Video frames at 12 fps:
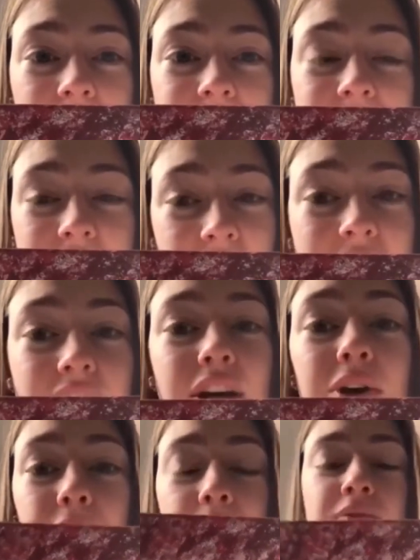a halo.
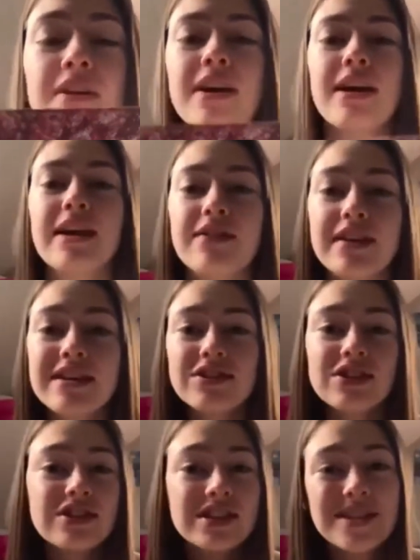This
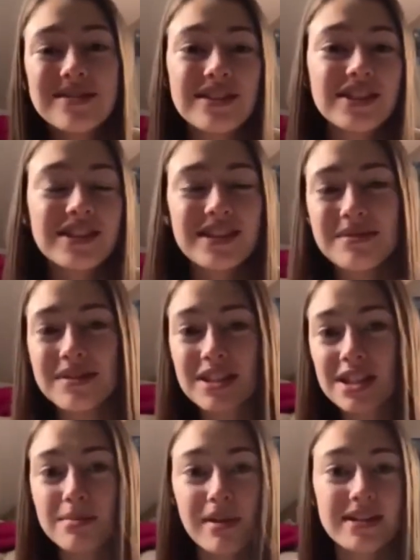just
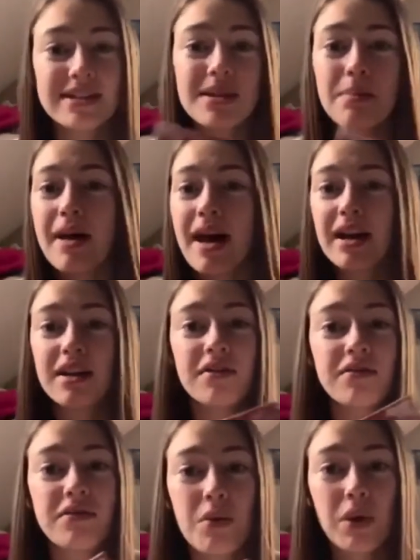symbolizes the back and
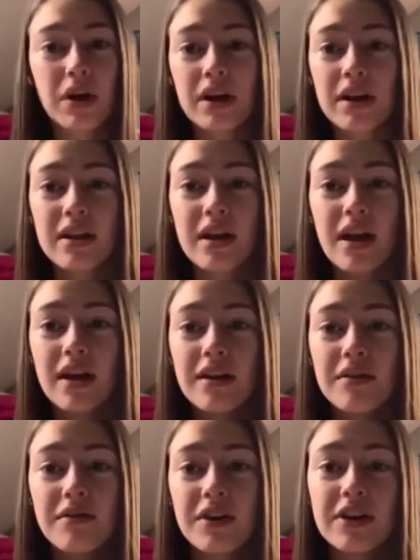forth of
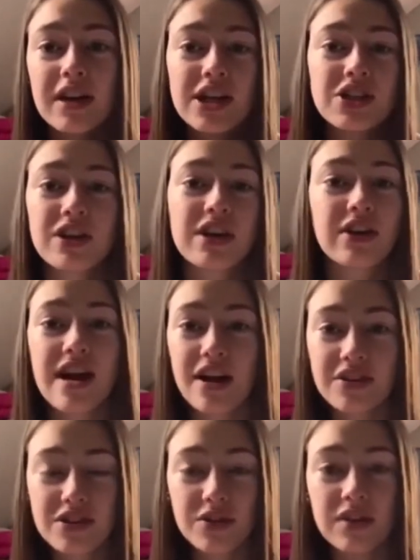her nature and her
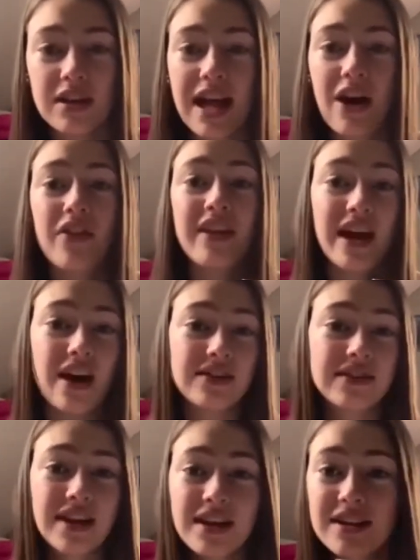attitude, and how on the
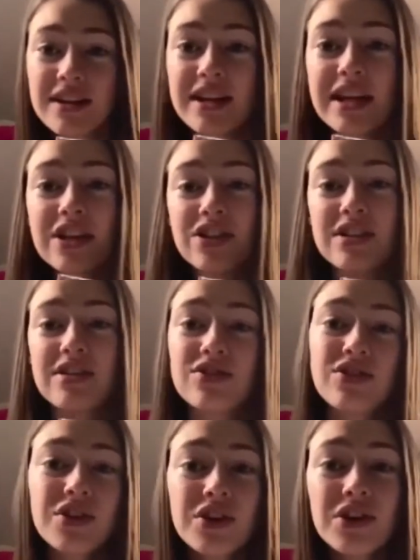outside she's this
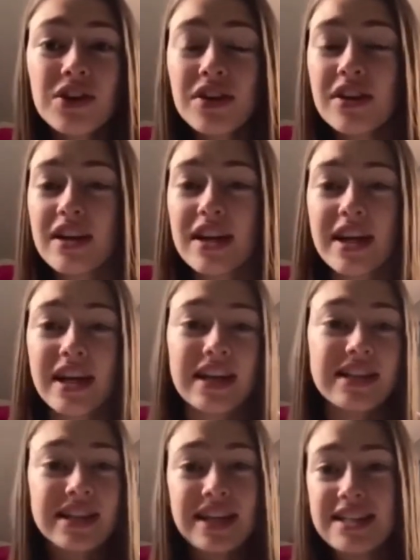girl and
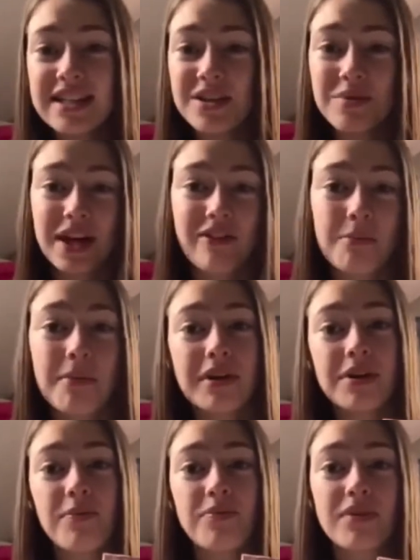dainty and whatever, but
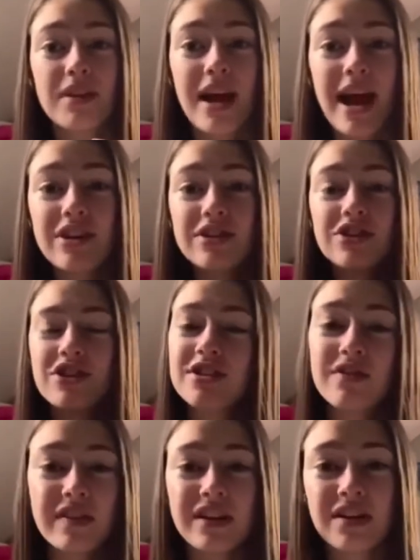actually she's a
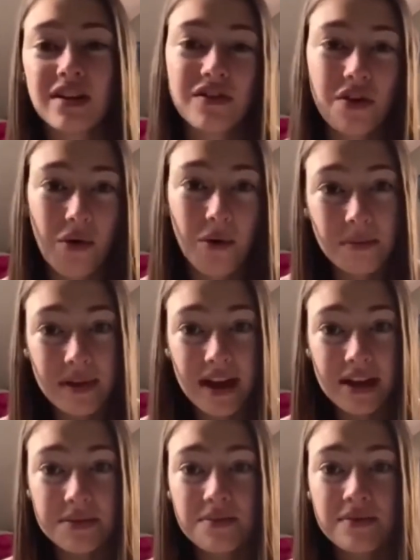villain of the whole play.
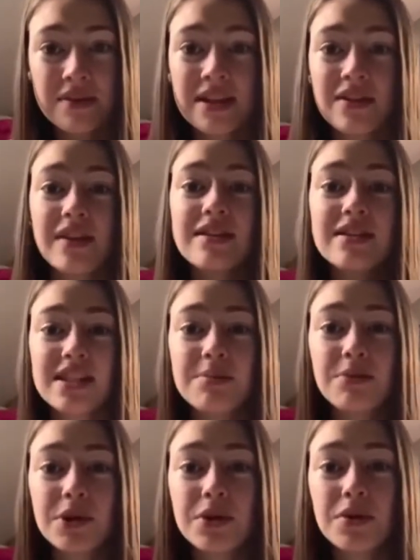This
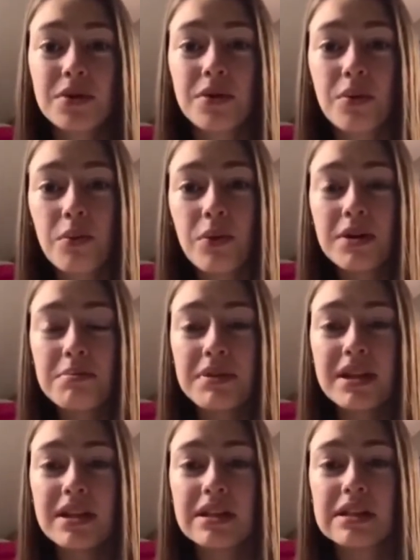example would
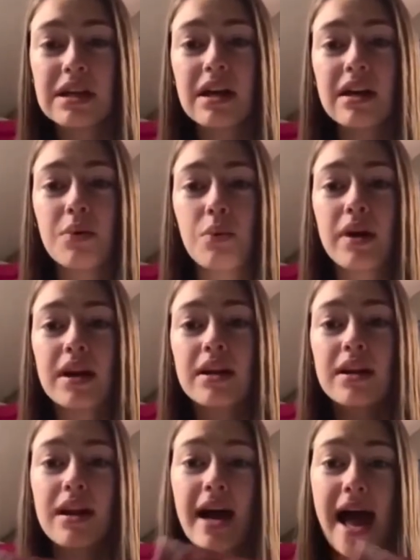be when
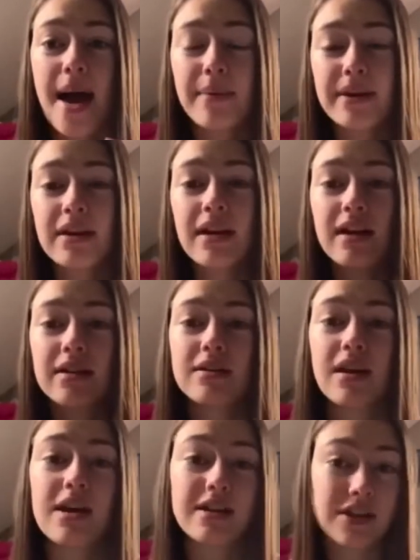Abigail
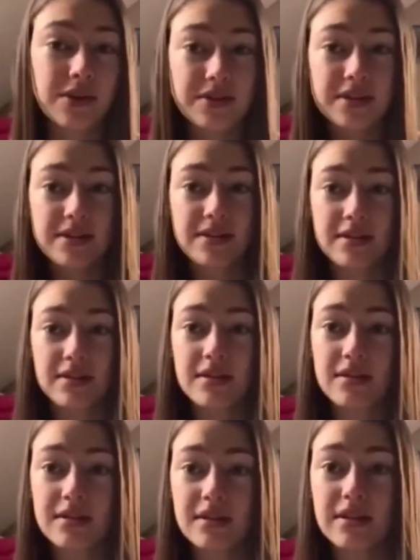accuses
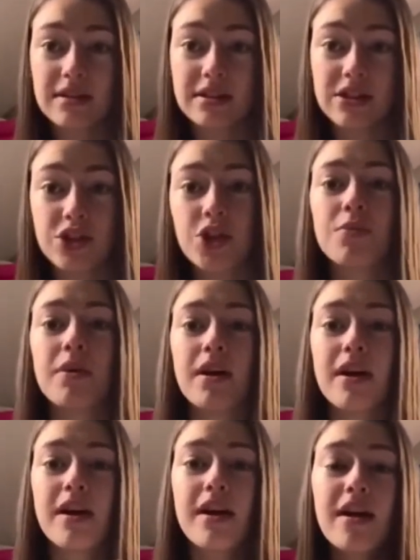Tituba
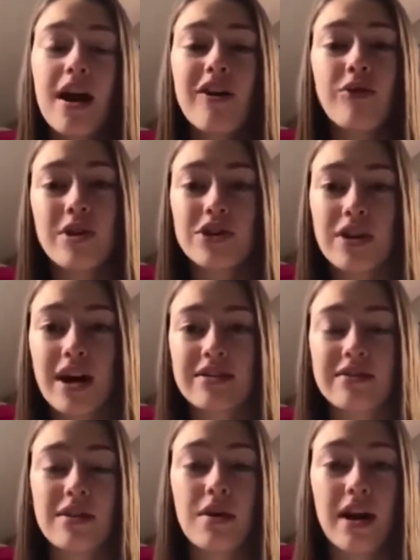of witchcraft
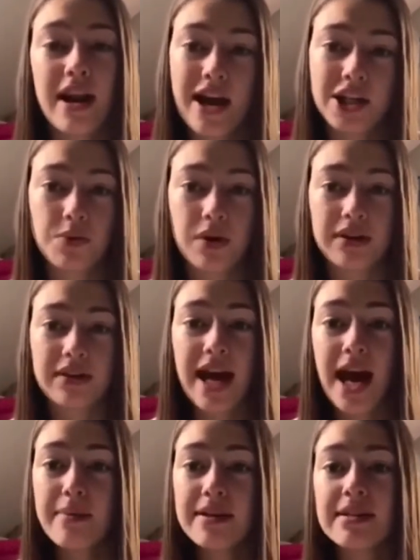in Act 1.
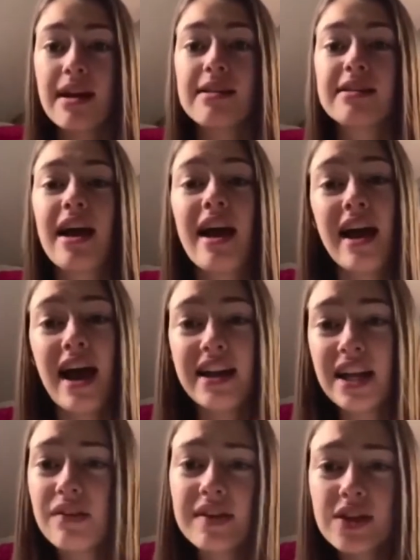Abby says, "I
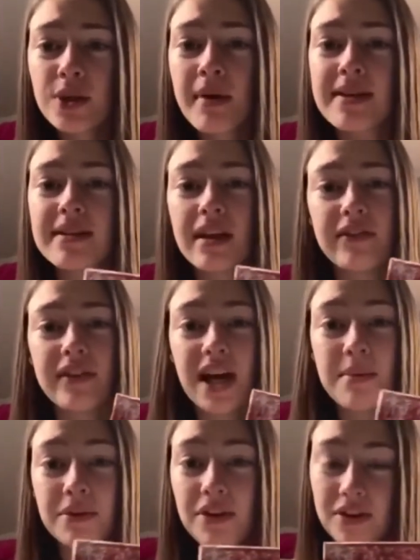never sold myself. I'm a
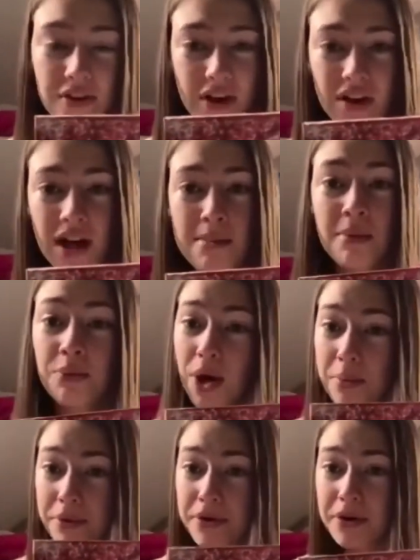good girl. I'm a
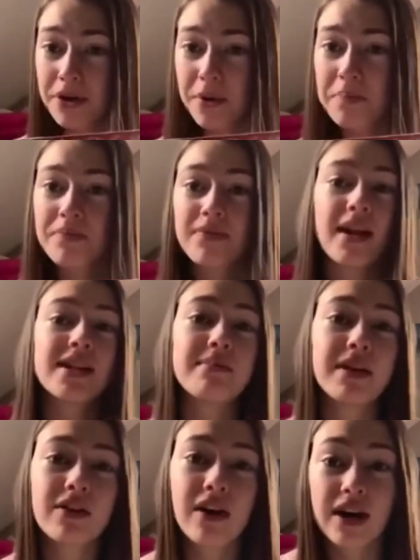proper girl." That's
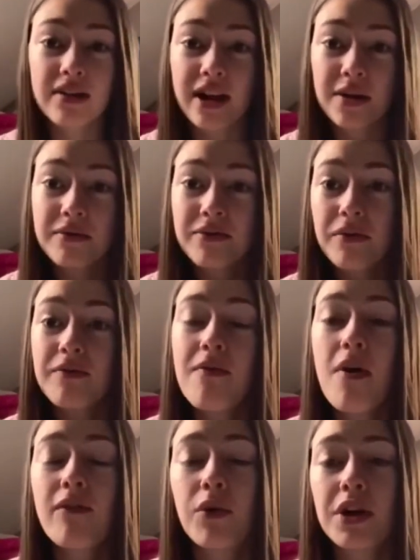Miller on line
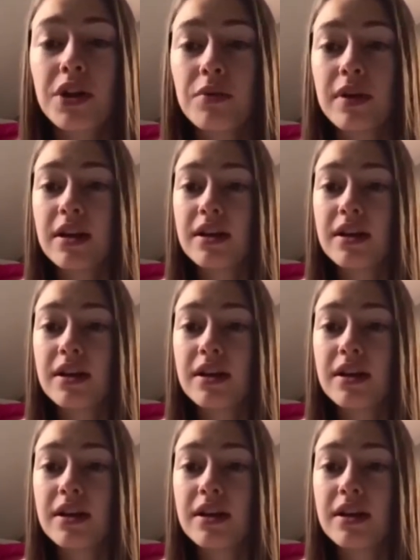43.